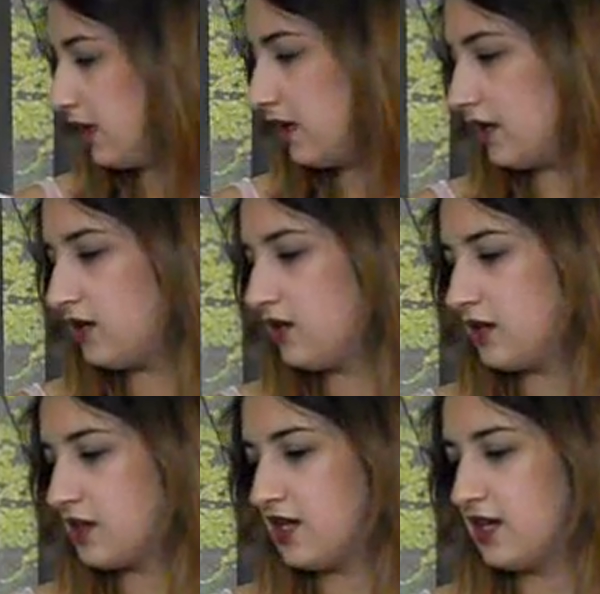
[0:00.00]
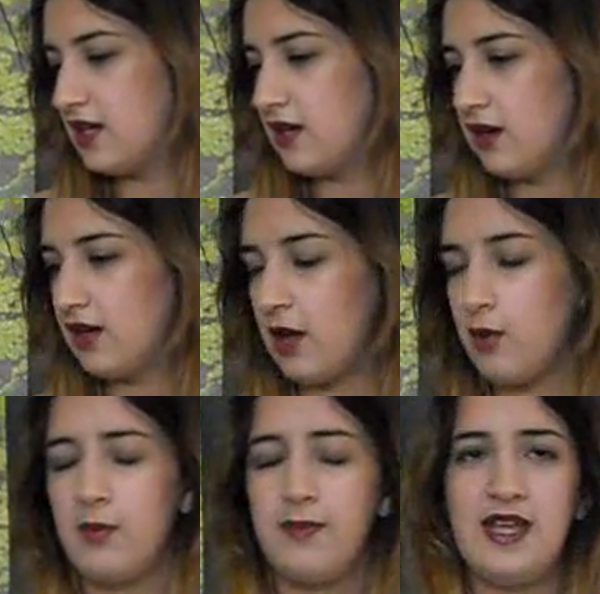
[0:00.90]
Another highlight
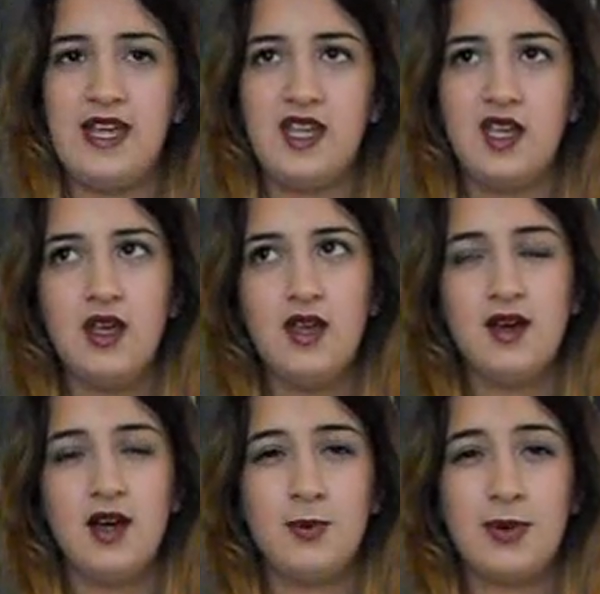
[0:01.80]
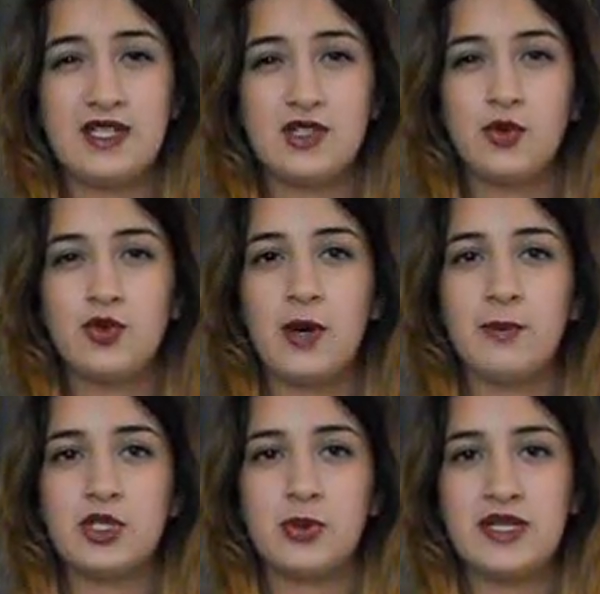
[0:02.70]
would be a place called
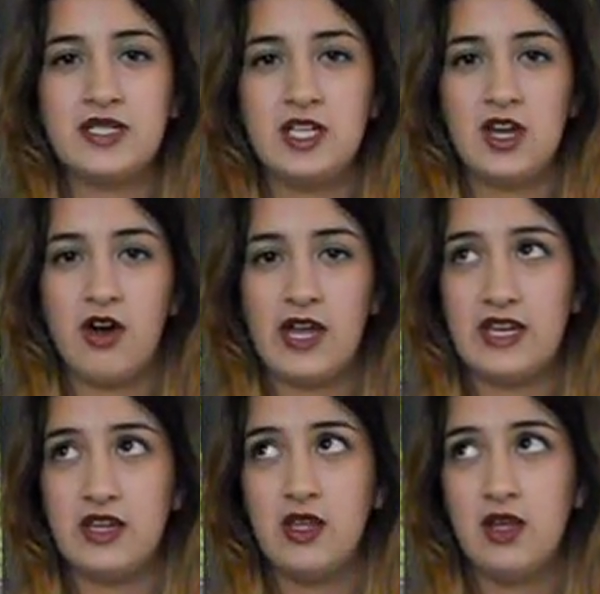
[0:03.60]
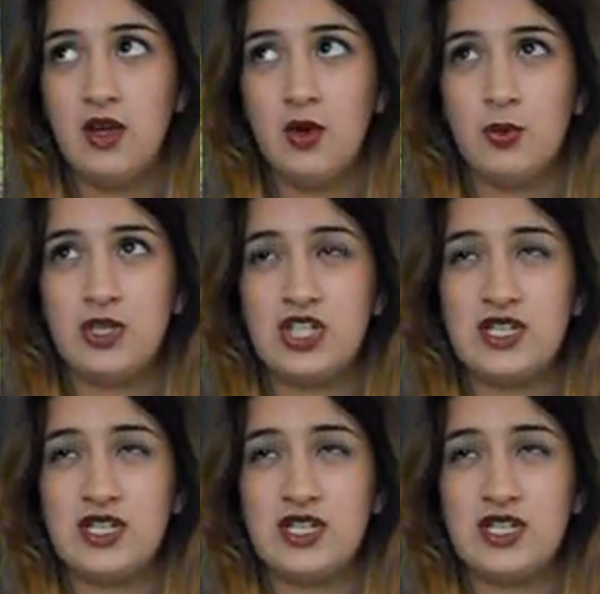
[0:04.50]
Number 29, which